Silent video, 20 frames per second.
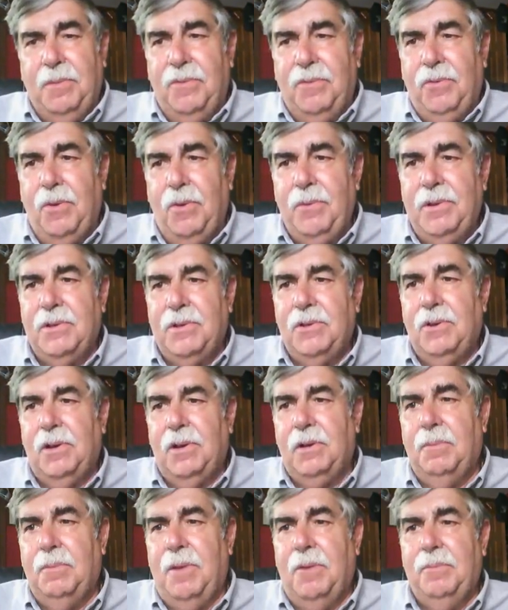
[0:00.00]
before we
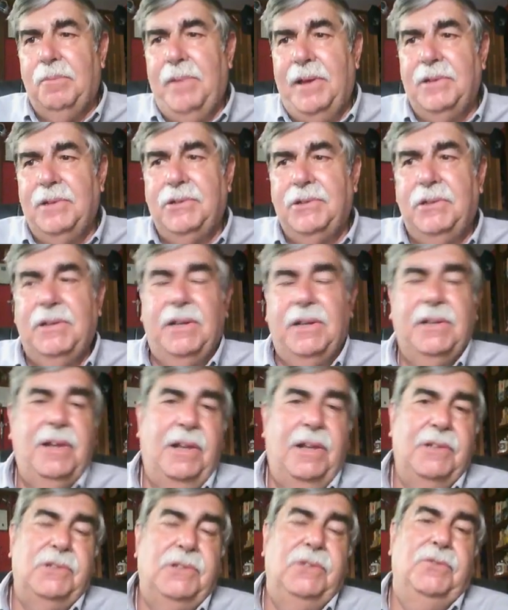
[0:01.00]
talk about managing
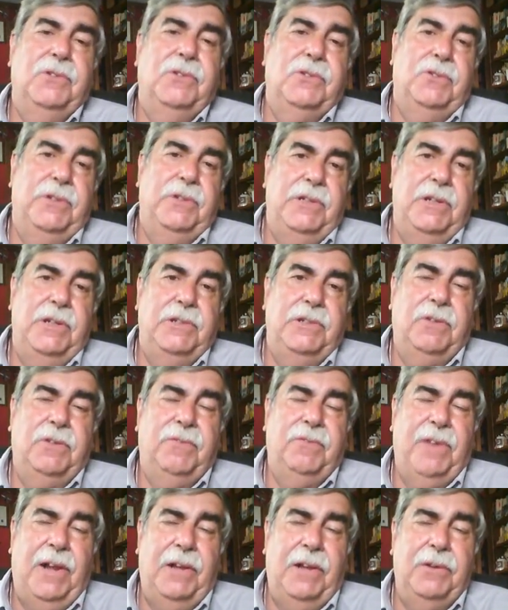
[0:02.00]
technology for strategic
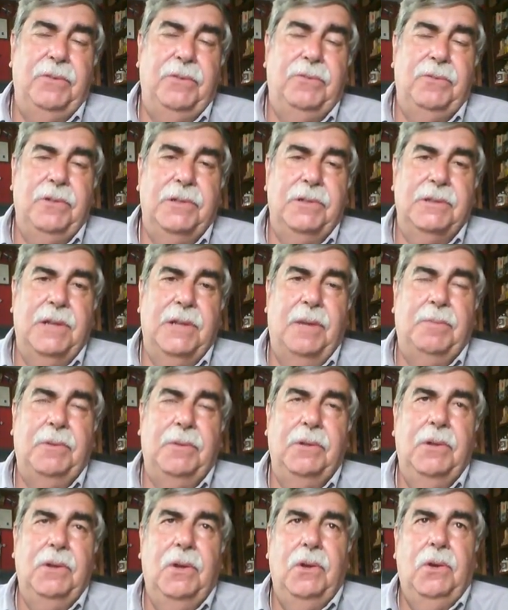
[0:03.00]
value, for
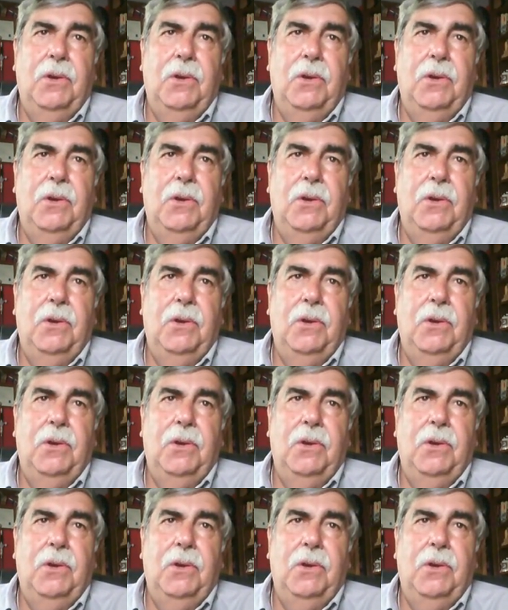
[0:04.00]
example,